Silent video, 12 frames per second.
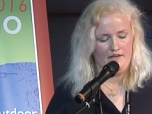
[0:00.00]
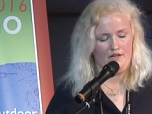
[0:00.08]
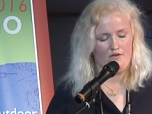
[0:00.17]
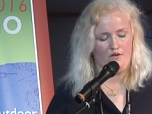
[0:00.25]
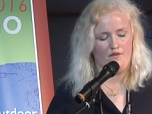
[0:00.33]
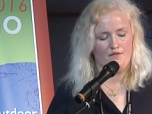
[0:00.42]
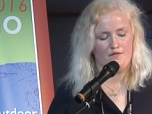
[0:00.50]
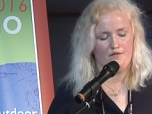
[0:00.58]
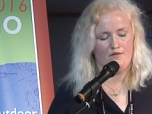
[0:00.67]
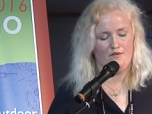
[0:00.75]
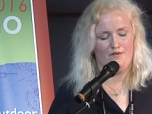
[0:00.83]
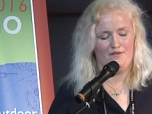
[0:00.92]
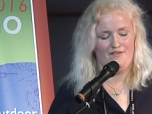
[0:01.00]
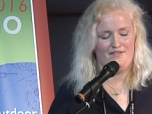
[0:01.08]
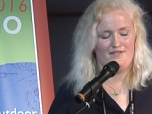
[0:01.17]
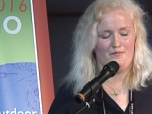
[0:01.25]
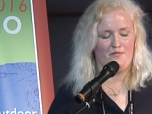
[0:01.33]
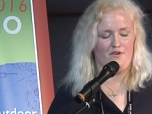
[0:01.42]
and also
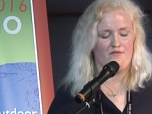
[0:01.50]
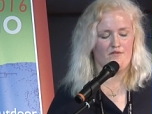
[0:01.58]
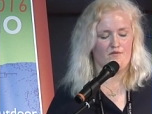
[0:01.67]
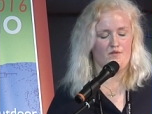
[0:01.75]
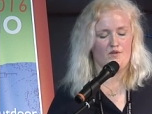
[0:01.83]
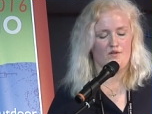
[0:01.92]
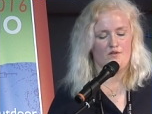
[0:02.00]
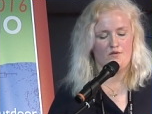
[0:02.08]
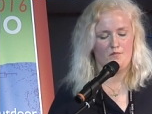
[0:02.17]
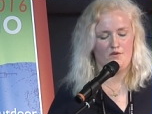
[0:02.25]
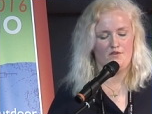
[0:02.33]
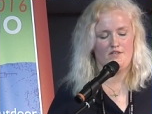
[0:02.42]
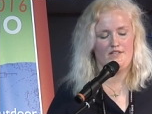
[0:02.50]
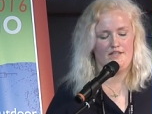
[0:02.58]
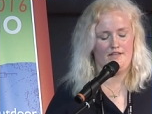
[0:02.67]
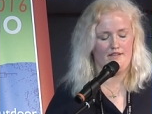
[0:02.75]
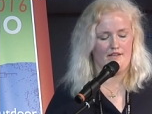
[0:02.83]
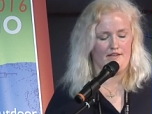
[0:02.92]
support from the
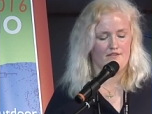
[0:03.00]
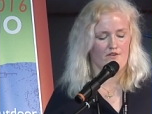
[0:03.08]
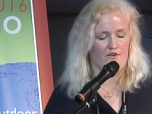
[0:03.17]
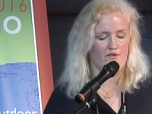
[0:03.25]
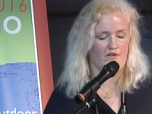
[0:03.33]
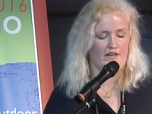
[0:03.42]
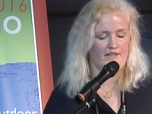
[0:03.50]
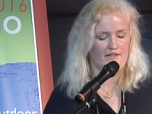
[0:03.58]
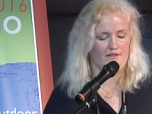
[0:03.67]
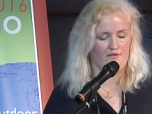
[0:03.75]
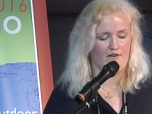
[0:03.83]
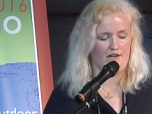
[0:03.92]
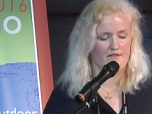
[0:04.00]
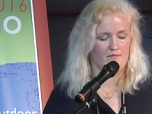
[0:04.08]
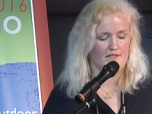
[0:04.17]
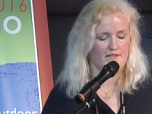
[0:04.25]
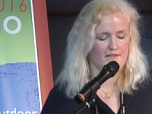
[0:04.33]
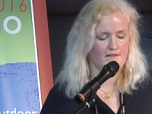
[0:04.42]
community in not tolerating
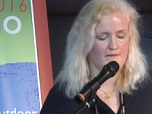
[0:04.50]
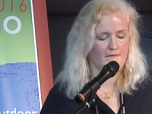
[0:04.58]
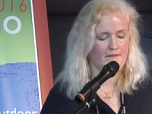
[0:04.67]
harassment.